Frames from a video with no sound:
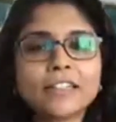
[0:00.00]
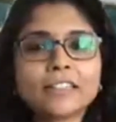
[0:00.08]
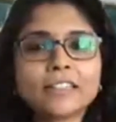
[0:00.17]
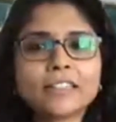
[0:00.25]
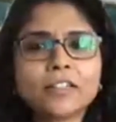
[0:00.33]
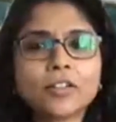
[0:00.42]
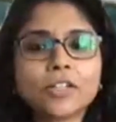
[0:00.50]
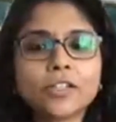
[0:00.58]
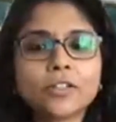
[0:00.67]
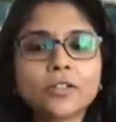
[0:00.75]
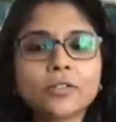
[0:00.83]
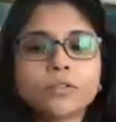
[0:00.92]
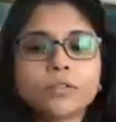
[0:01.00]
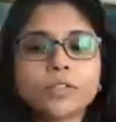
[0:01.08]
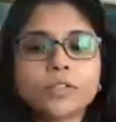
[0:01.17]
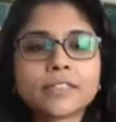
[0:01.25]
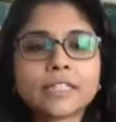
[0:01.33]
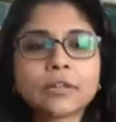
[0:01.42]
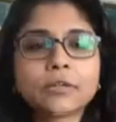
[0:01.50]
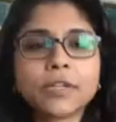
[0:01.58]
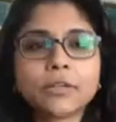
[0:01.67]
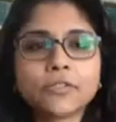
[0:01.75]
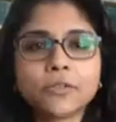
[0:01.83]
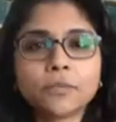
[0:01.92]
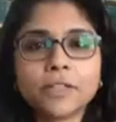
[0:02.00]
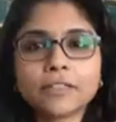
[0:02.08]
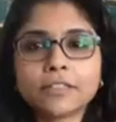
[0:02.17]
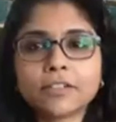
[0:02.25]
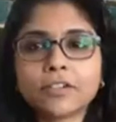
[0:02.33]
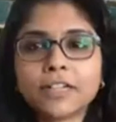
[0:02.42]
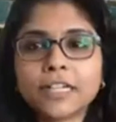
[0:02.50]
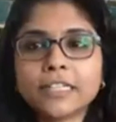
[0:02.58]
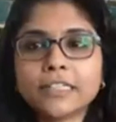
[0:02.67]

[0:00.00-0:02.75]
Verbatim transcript: Is the audio, it's echoing for me. Is it all